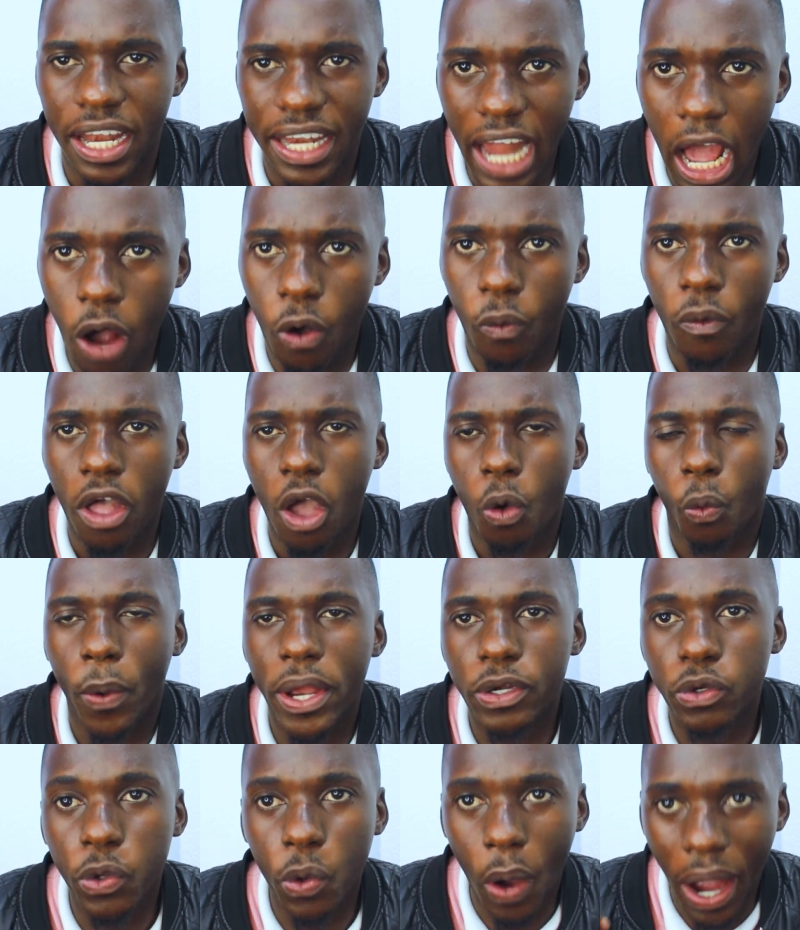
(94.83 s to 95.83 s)
Now,
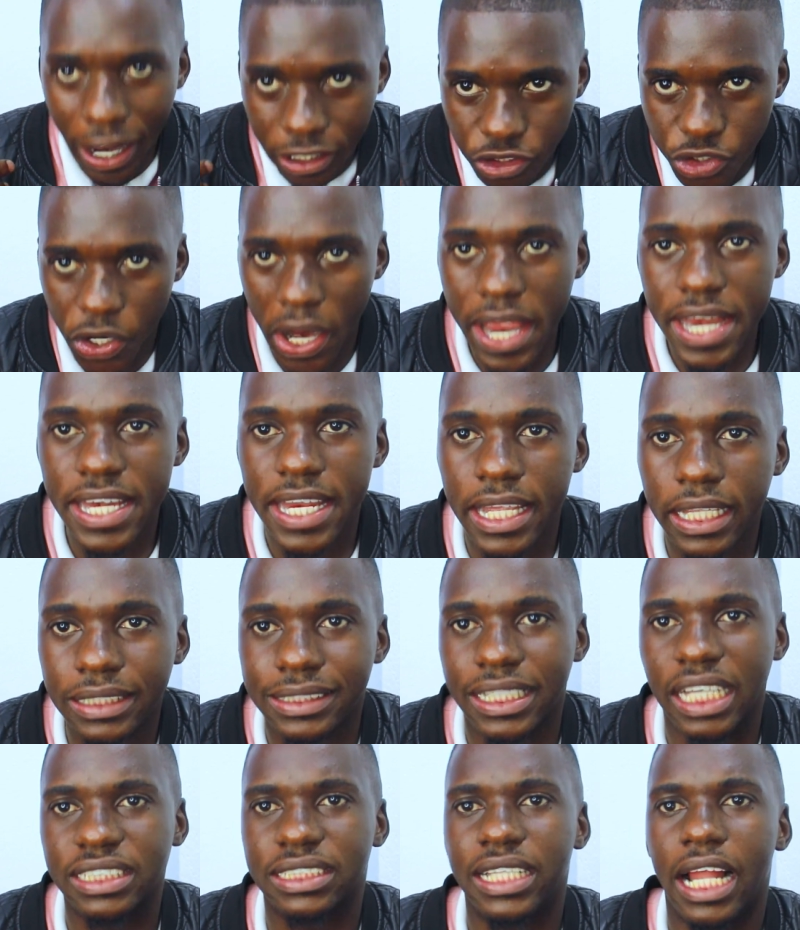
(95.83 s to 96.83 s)
when you are
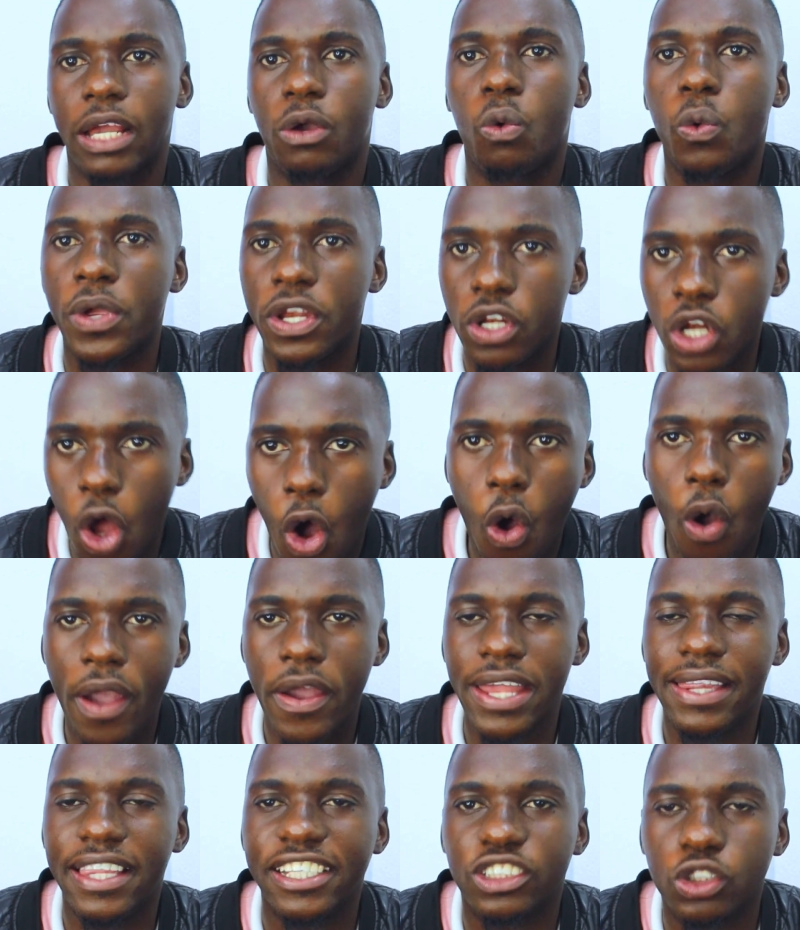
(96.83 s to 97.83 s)
trading, just like we know
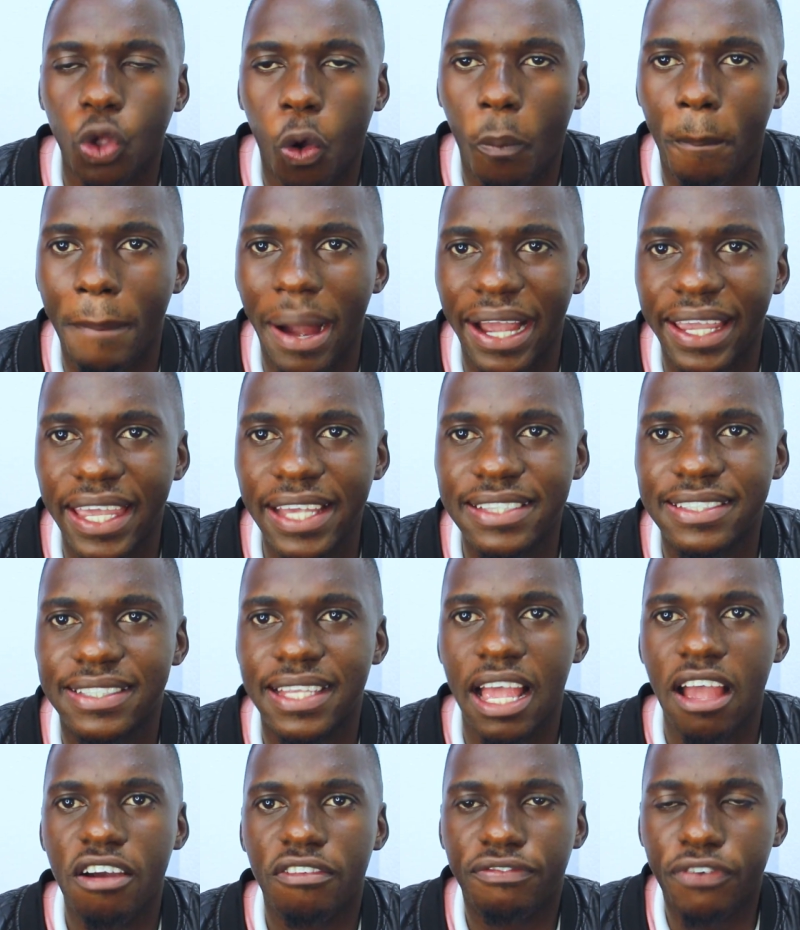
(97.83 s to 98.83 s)
in the stock
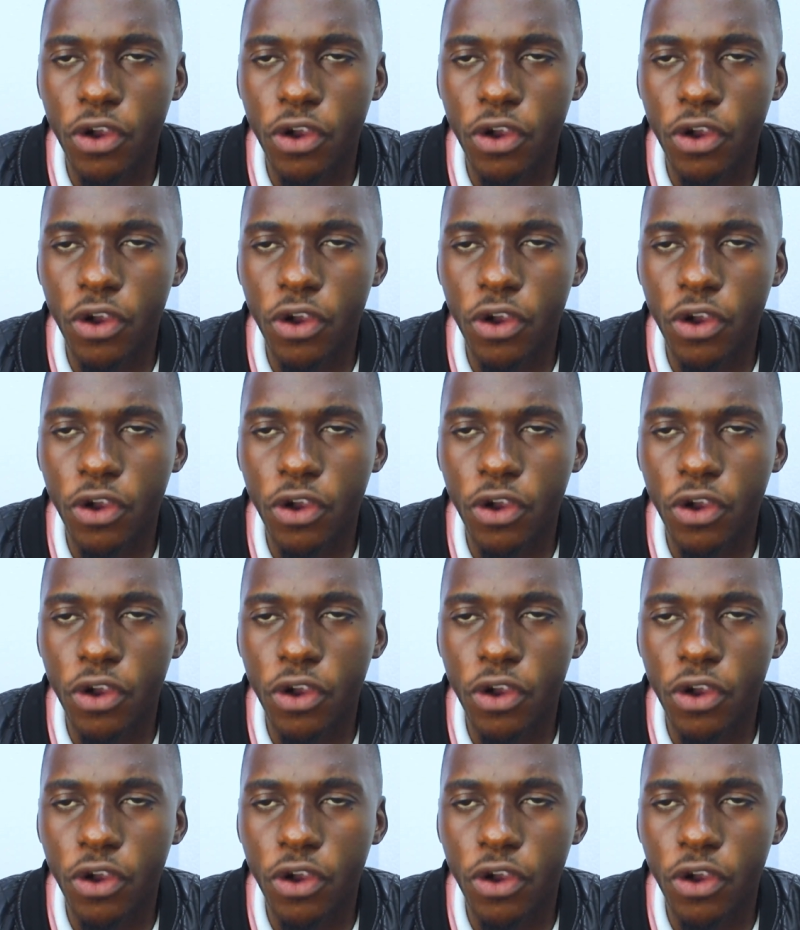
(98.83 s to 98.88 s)
markets,